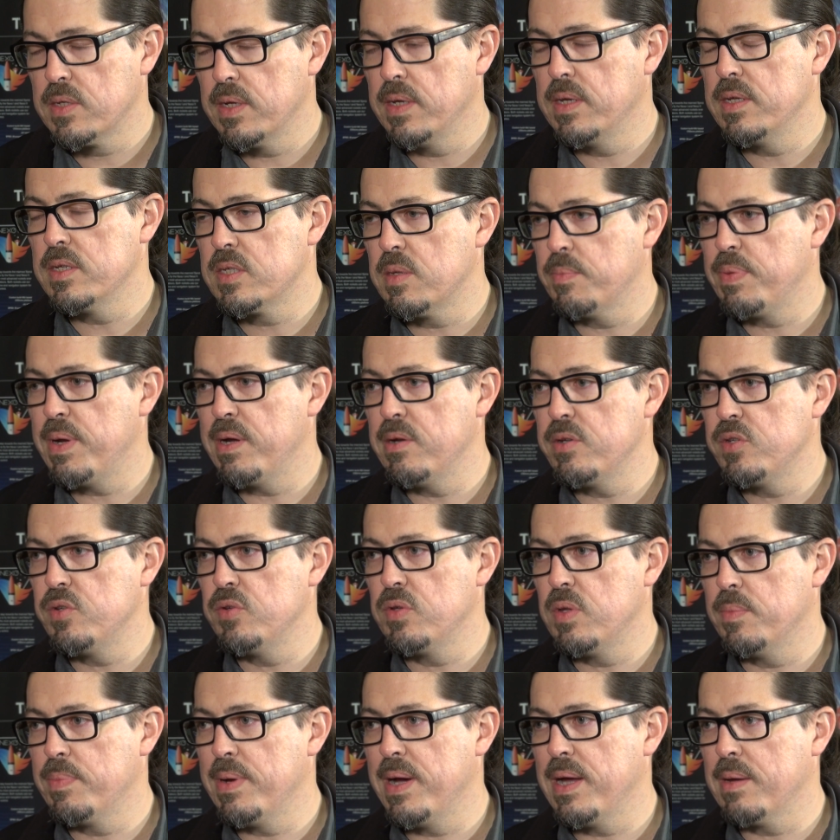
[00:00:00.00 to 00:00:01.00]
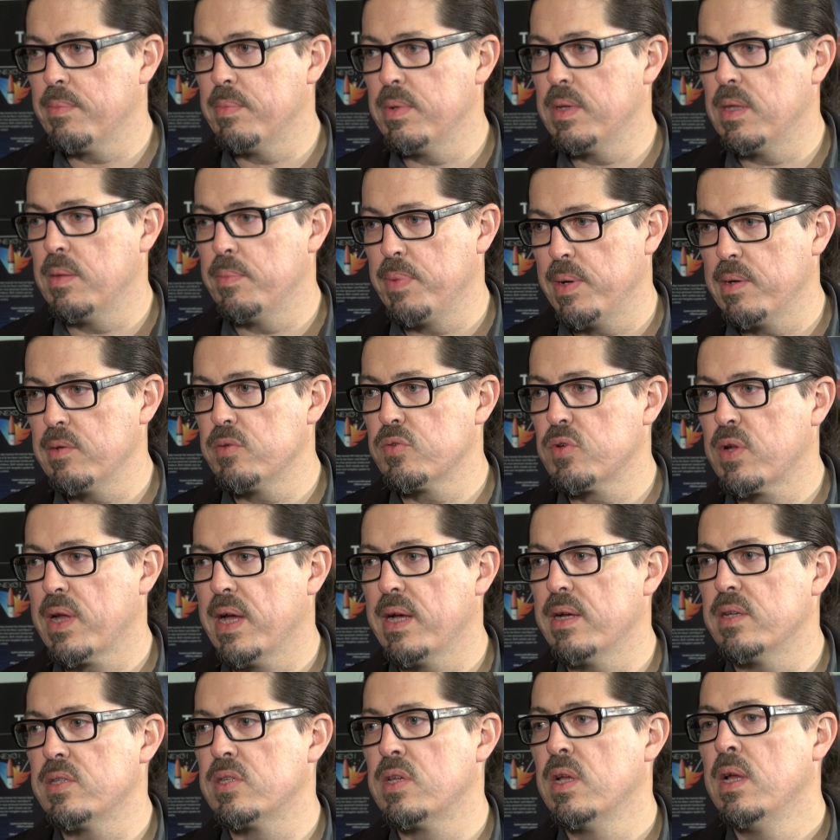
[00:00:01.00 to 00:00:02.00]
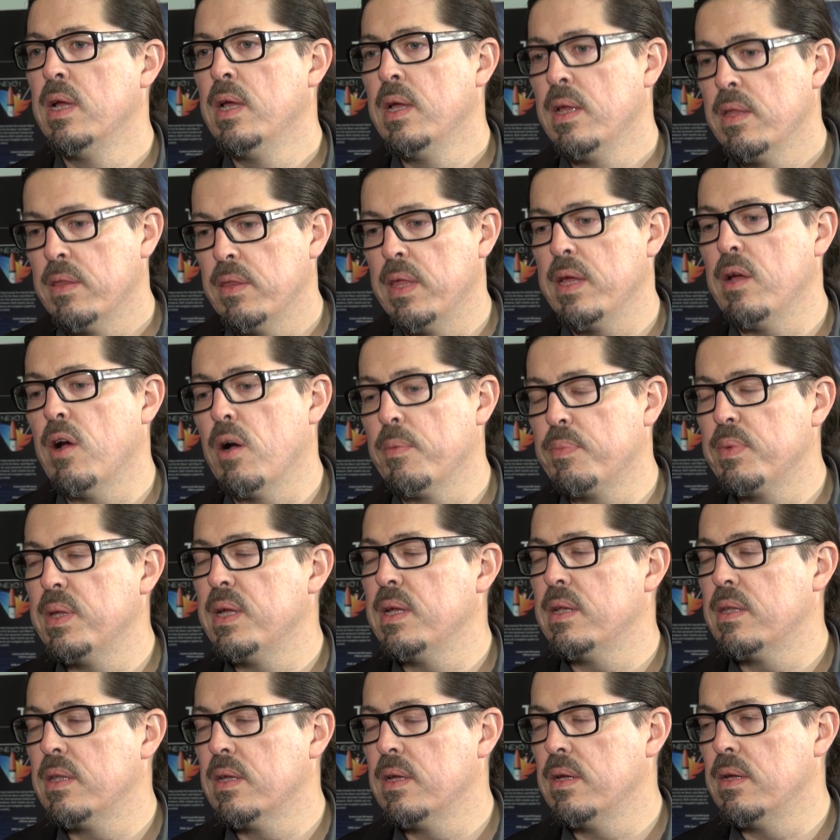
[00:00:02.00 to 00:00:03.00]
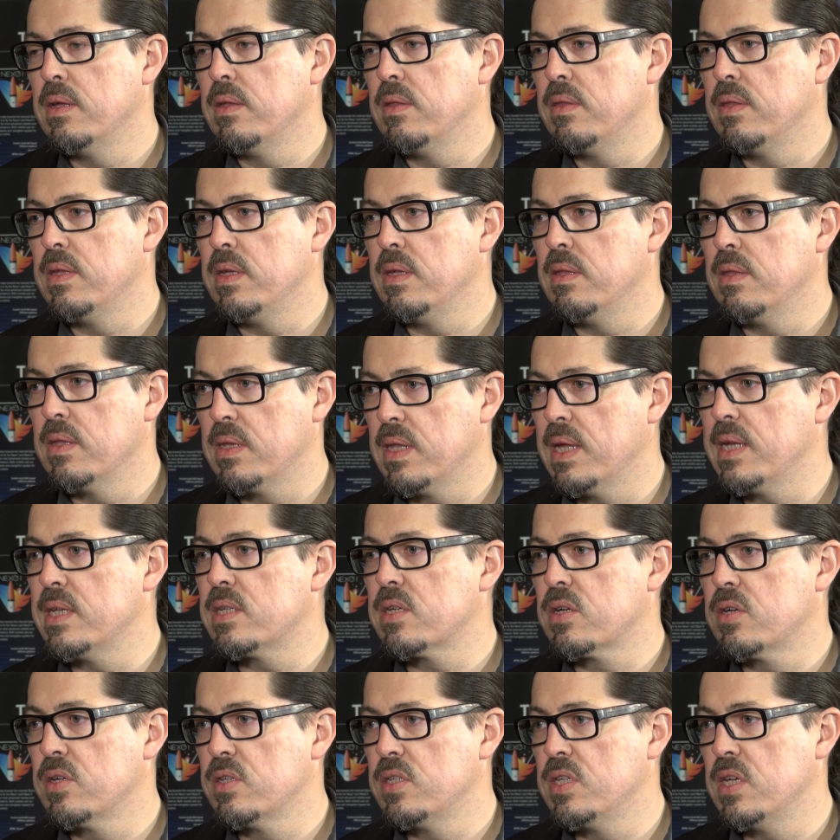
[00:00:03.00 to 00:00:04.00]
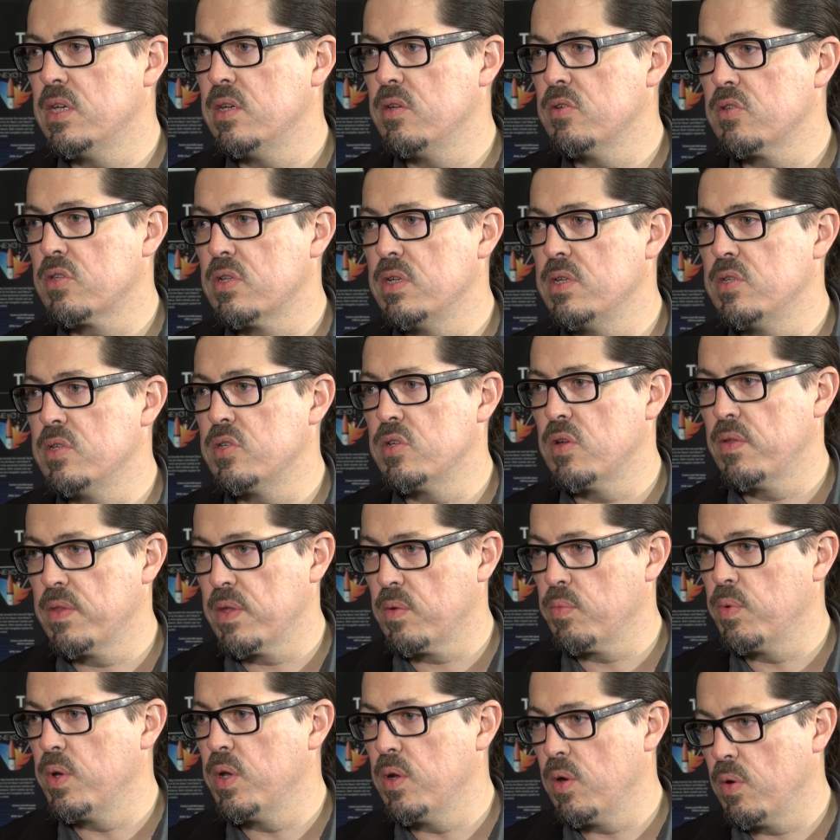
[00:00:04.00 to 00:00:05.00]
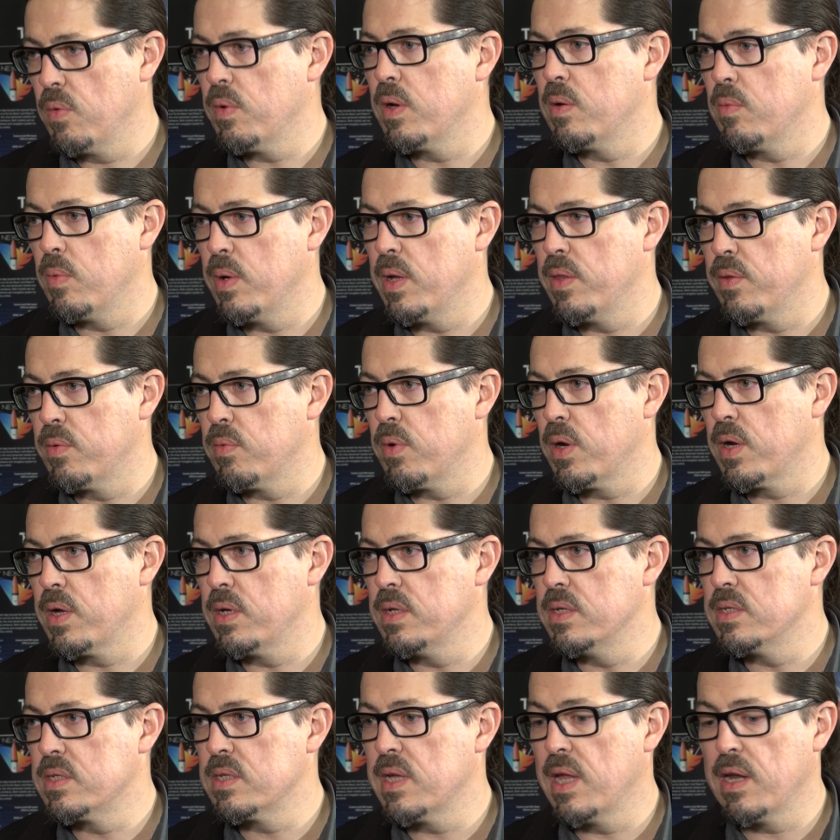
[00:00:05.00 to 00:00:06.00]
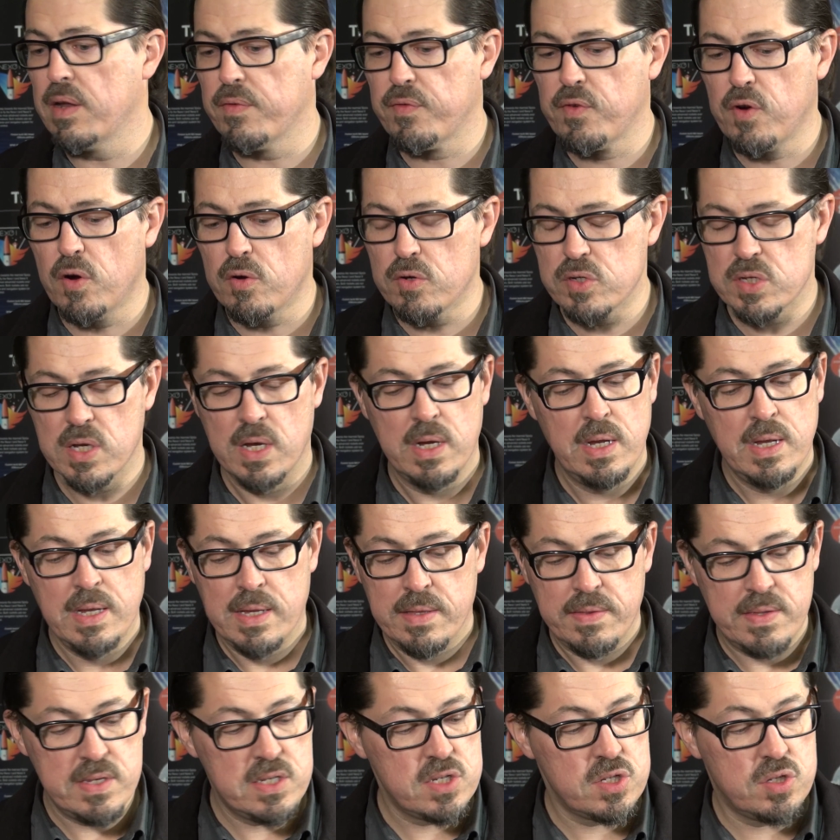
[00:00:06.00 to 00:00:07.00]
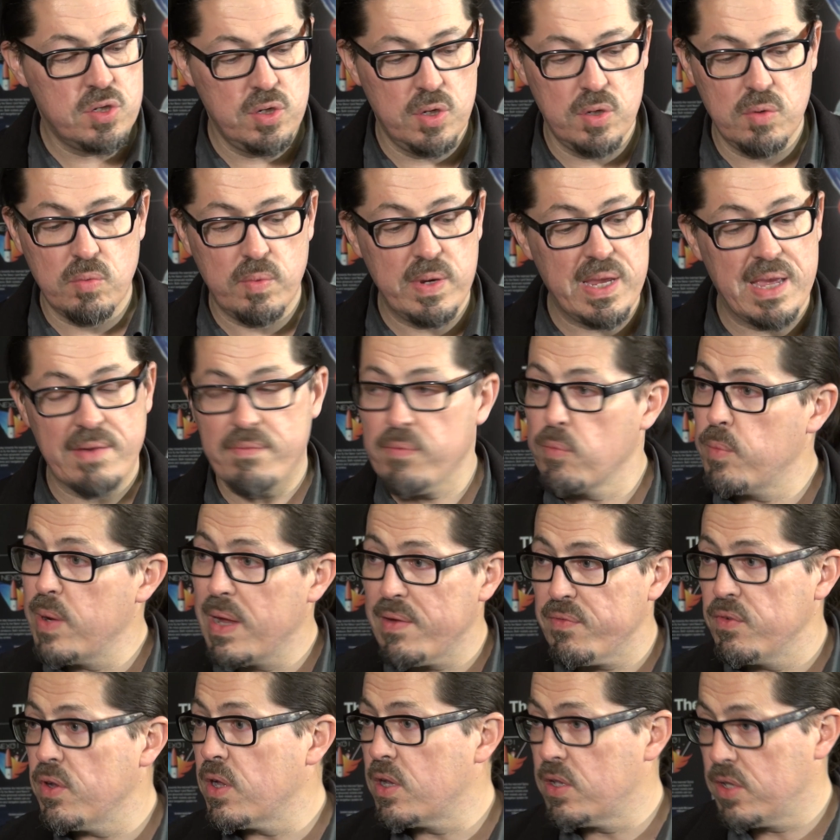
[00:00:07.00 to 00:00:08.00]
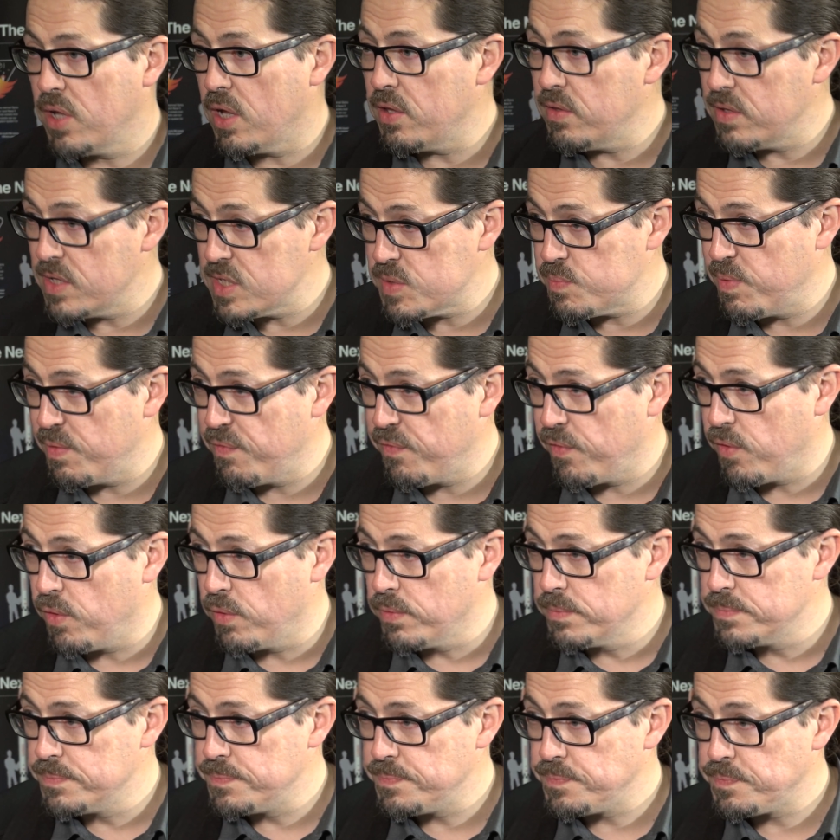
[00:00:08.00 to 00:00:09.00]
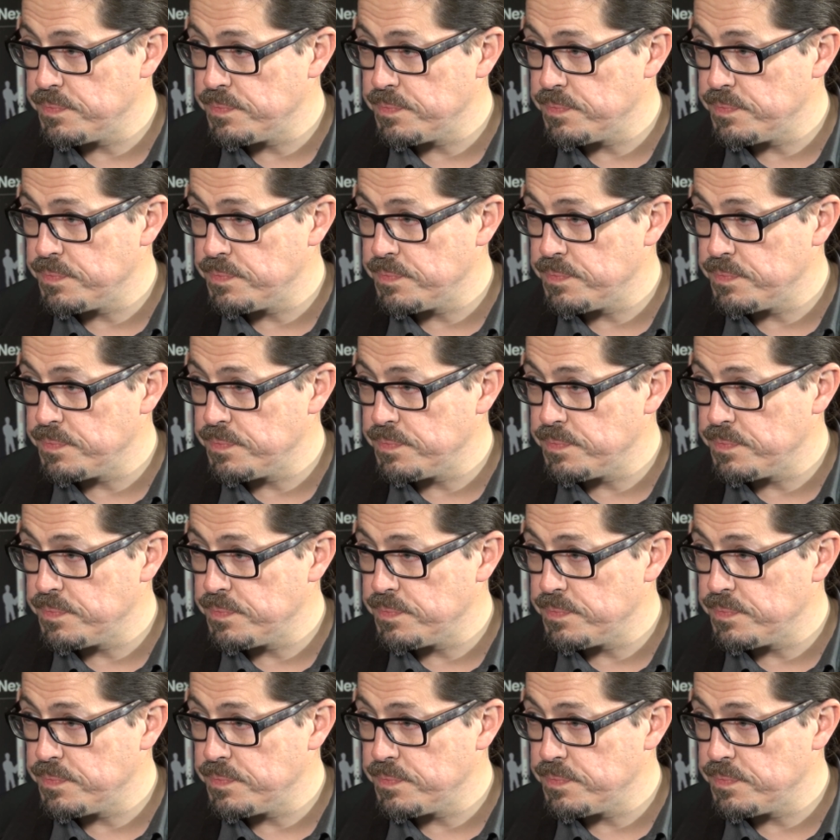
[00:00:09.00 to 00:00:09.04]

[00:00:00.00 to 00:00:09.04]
It is the parachute department. The parachute guys, they update the data continuously so that we know where the rocket is. And of course, this is new. We have not done this before.